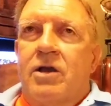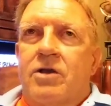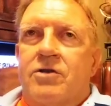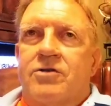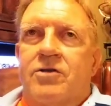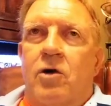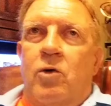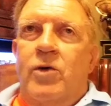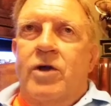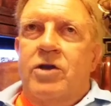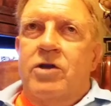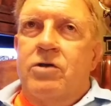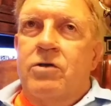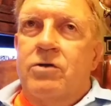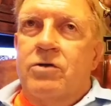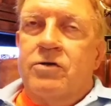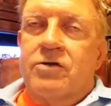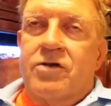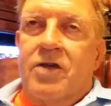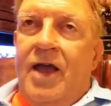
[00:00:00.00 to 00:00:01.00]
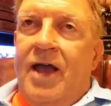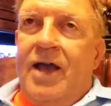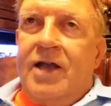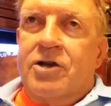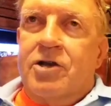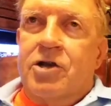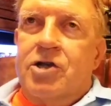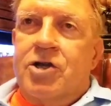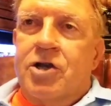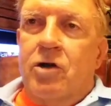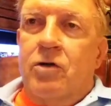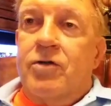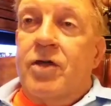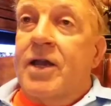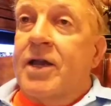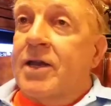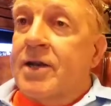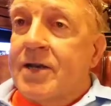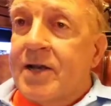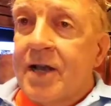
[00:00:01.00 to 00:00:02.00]
So we used that to show
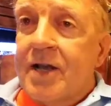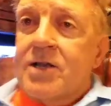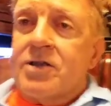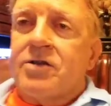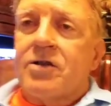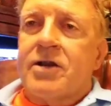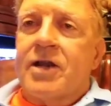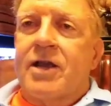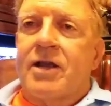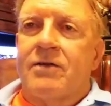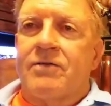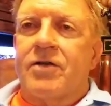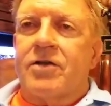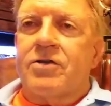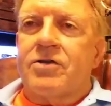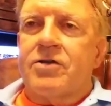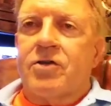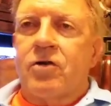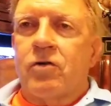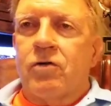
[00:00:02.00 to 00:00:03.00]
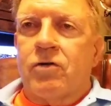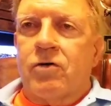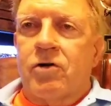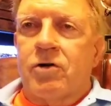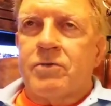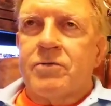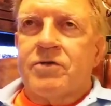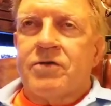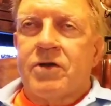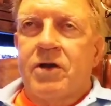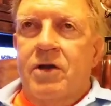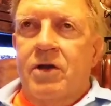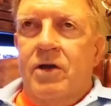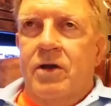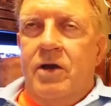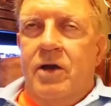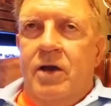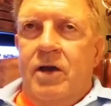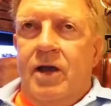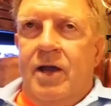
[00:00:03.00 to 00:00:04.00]
the intensity of the storms
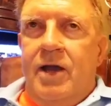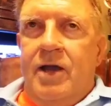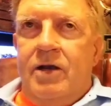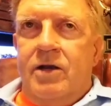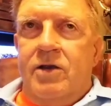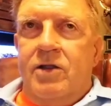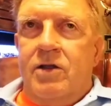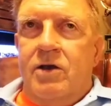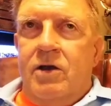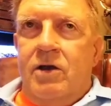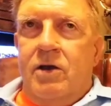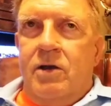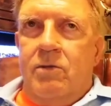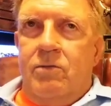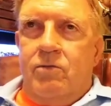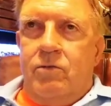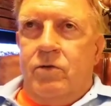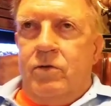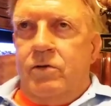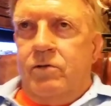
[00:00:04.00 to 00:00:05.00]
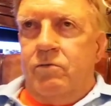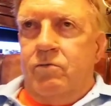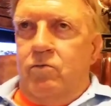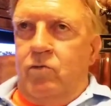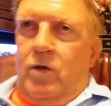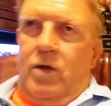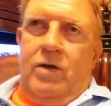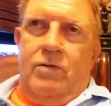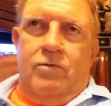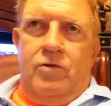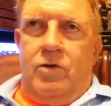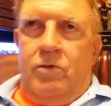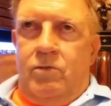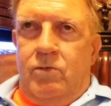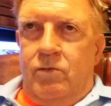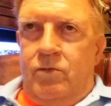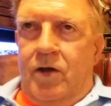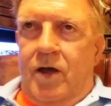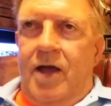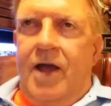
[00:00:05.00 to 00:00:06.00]
and
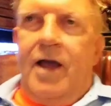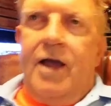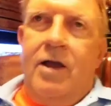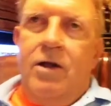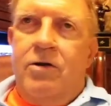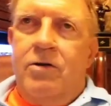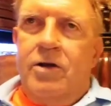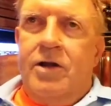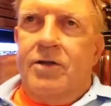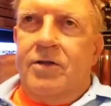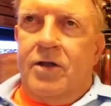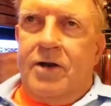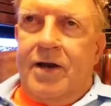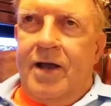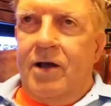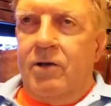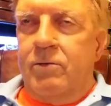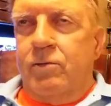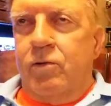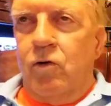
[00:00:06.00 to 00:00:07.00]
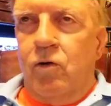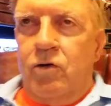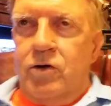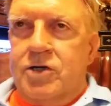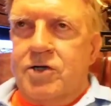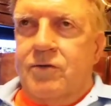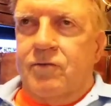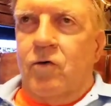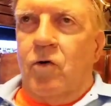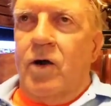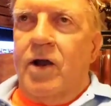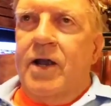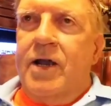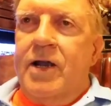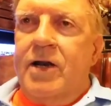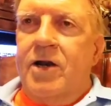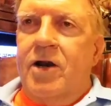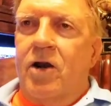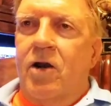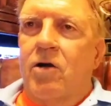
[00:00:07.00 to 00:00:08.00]
the hail and the downpours of
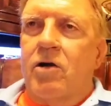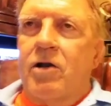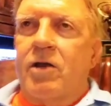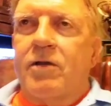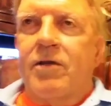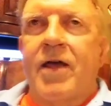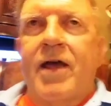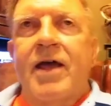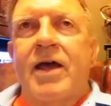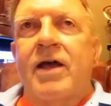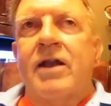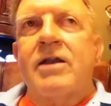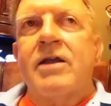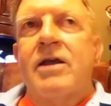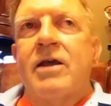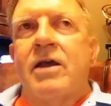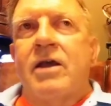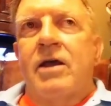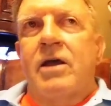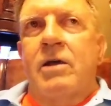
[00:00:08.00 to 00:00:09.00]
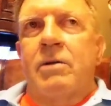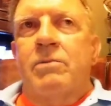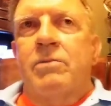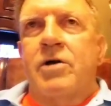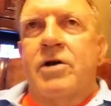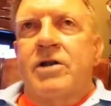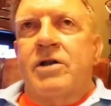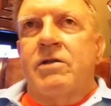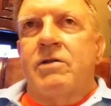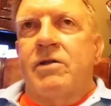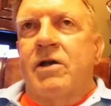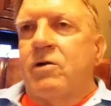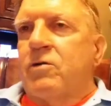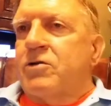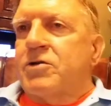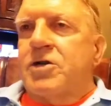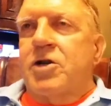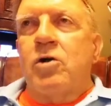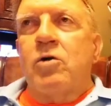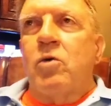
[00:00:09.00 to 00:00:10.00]
rain and all of that. But there
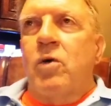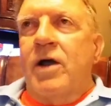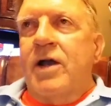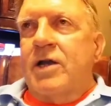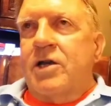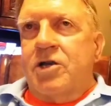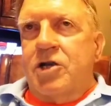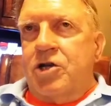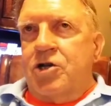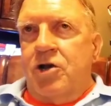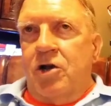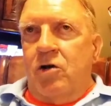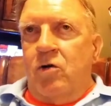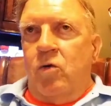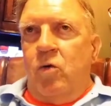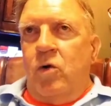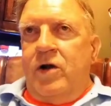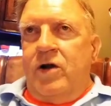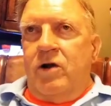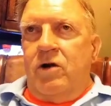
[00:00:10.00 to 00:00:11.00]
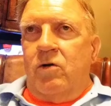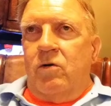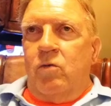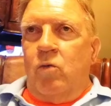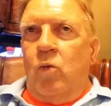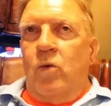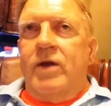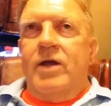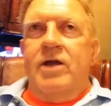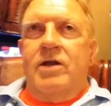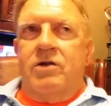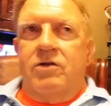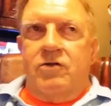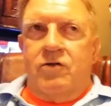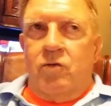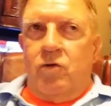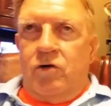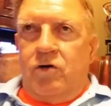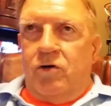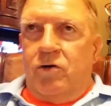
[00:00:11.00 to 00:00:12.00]
was no way to show where
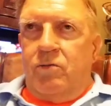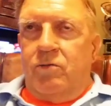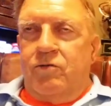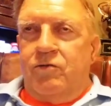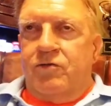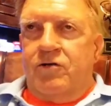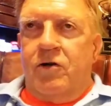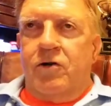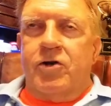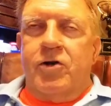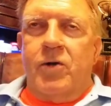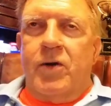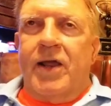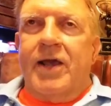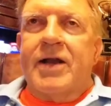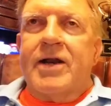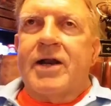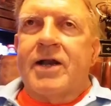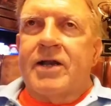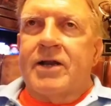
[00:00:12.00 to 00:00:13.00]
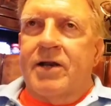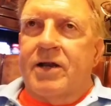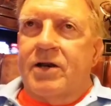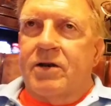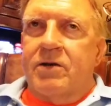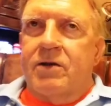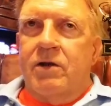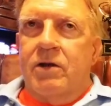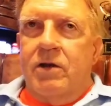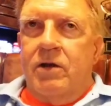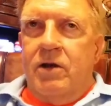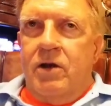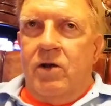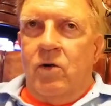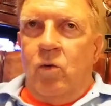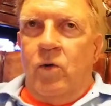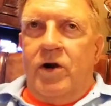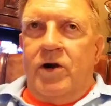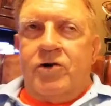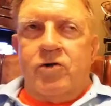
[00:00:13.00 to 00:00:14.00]
winds were circulating and
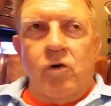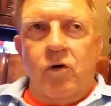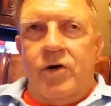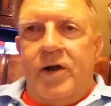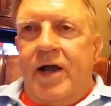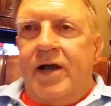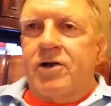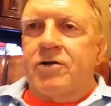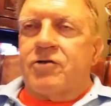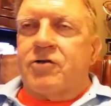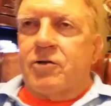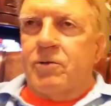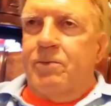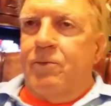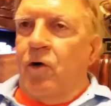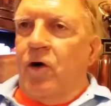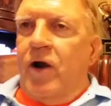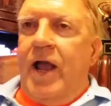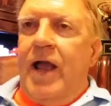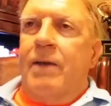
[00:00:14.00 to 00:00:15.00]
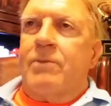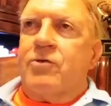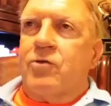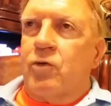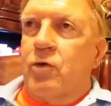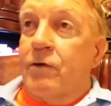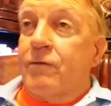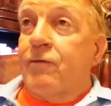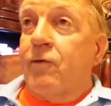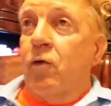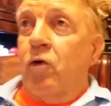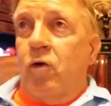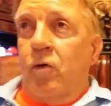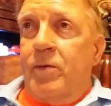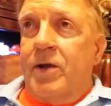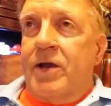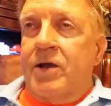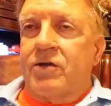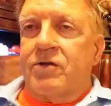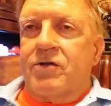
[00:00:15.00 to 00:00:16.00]
where tornadoes perhaps were
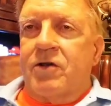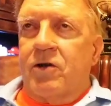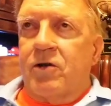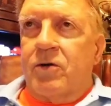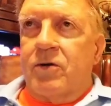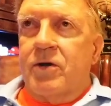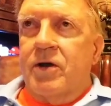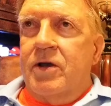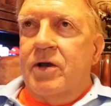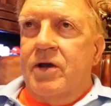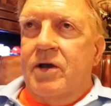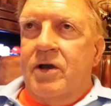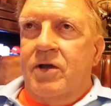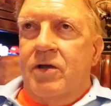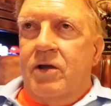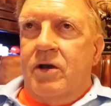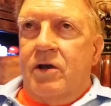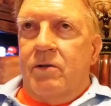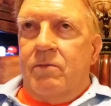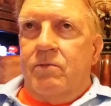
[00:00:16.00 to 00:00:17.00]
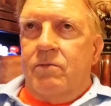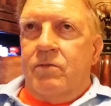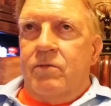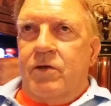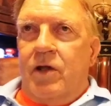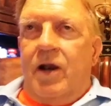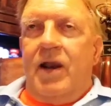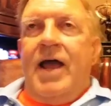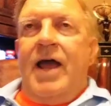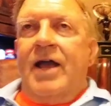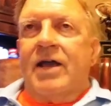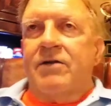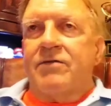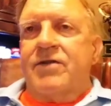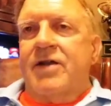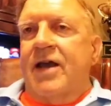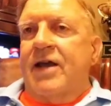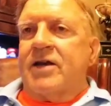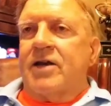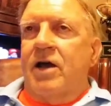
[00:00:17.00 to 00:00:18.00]
forming. So the lack
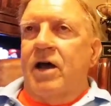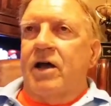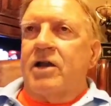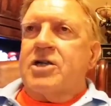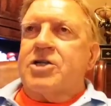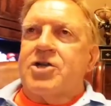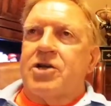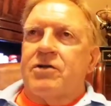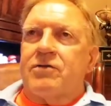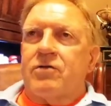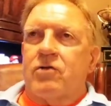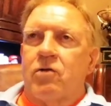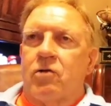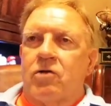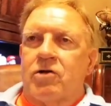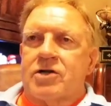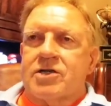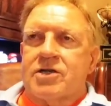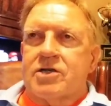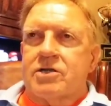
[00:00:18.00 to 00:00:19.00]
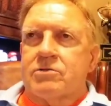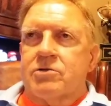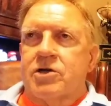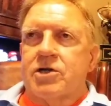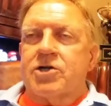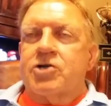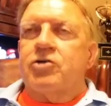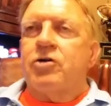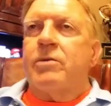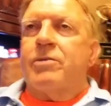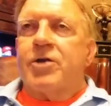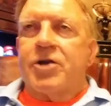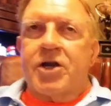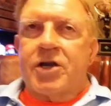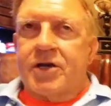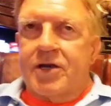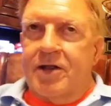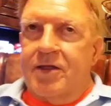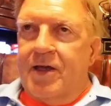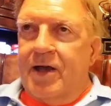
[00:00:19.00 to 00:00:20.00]
of technology, of course,
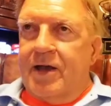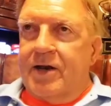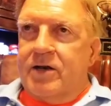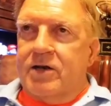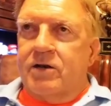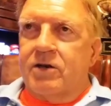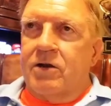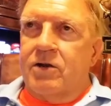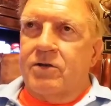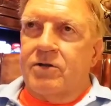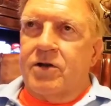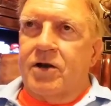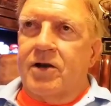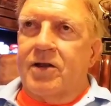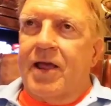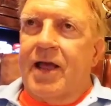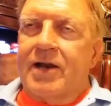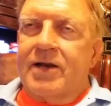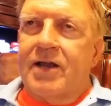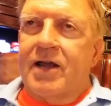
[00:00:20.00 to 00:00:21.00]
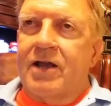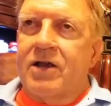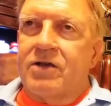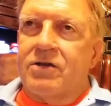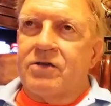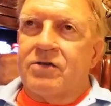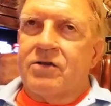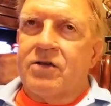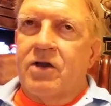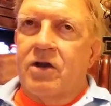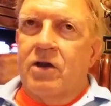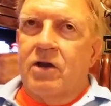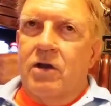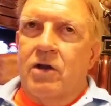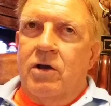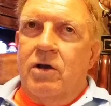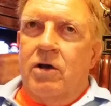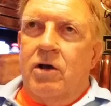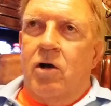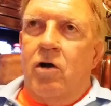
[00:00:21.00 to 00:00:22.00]
contributed to that day's
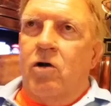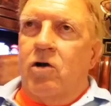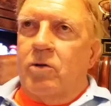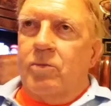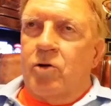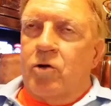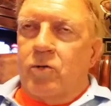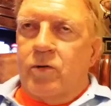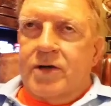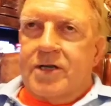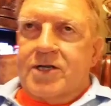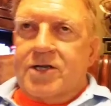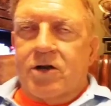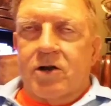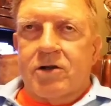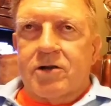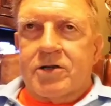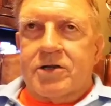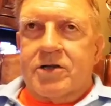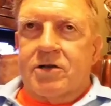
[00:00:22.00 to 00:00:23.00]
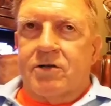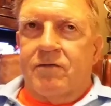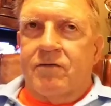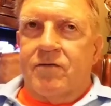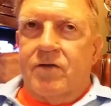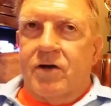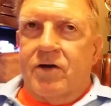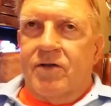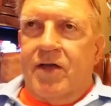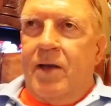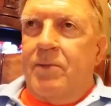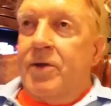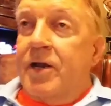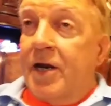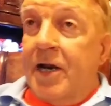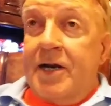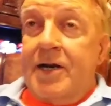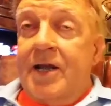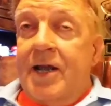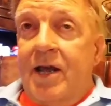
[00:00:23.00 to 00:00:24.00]
horrible results of that
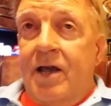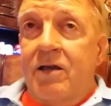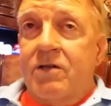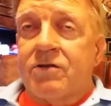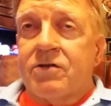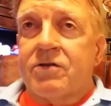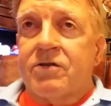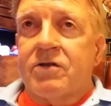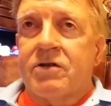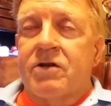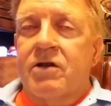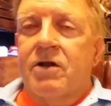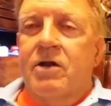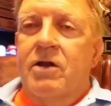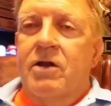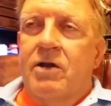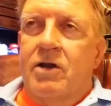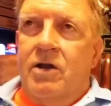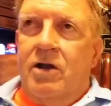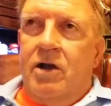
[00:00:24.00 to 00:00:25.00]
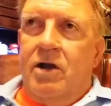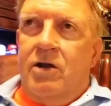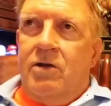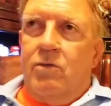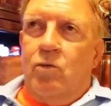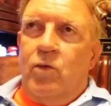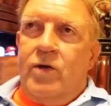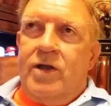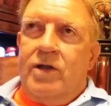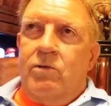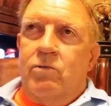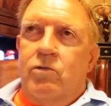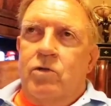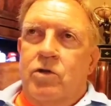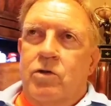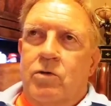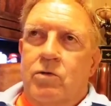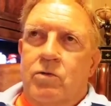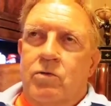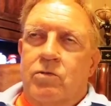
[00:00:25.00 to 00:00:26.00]
many deaths.
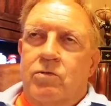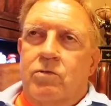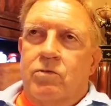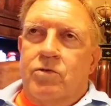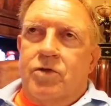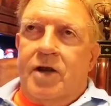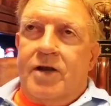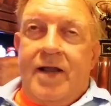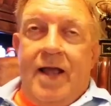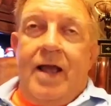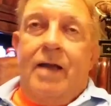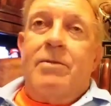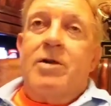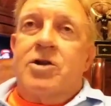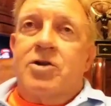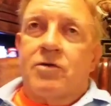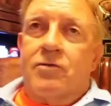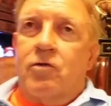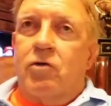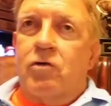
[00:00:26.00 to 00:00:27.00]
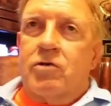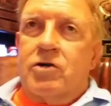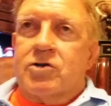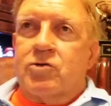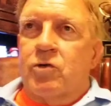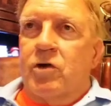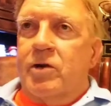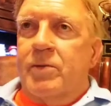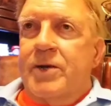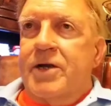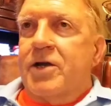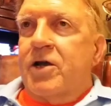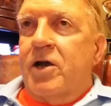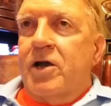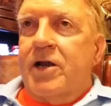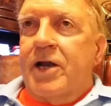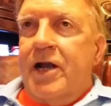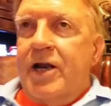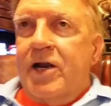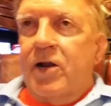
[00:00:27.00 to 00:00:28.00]
The damage, of course, would have been
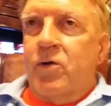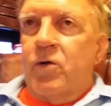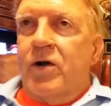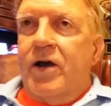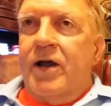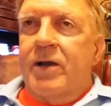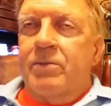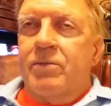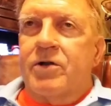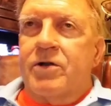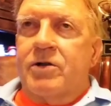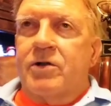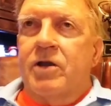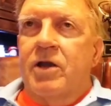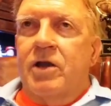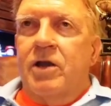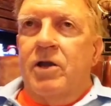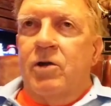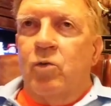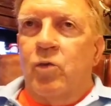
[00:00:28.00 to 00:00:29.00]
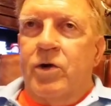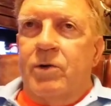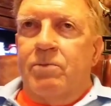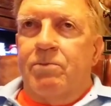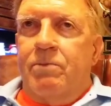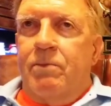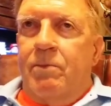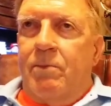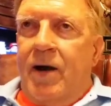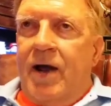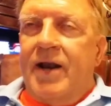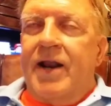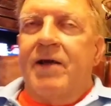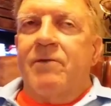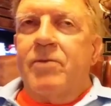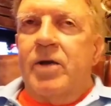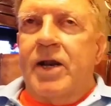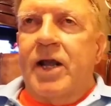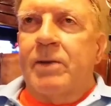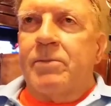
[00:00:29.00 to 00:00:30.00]
done anyway, but we might
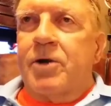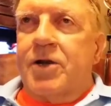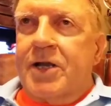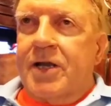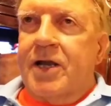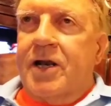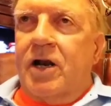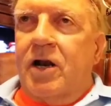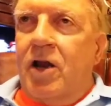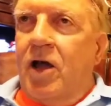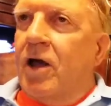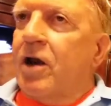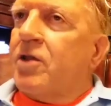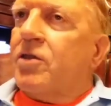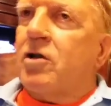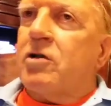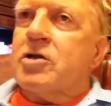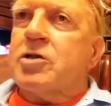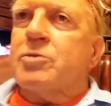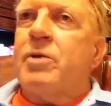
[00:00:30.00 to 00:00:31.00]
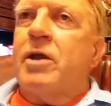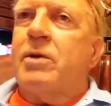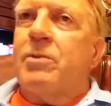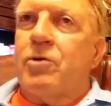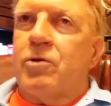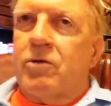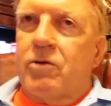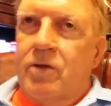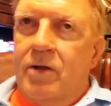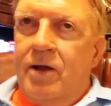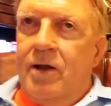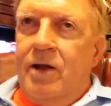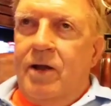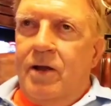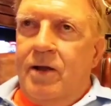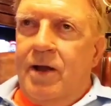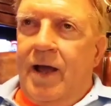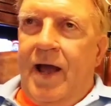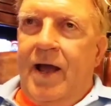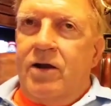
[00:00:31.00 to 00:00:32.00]
have been able to get a lot of those people
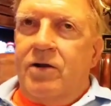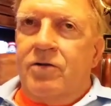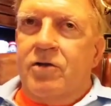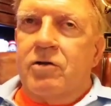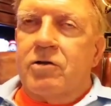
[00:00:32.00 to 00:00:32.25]
out of